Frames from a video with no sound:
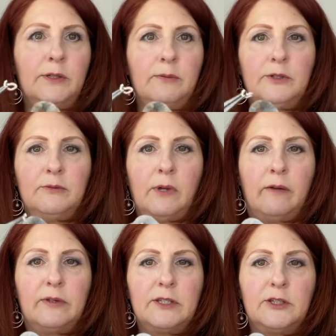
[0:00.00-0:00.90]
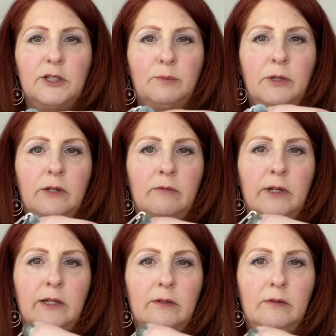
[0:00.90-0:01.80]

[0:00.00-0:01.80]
So we obviously just put it right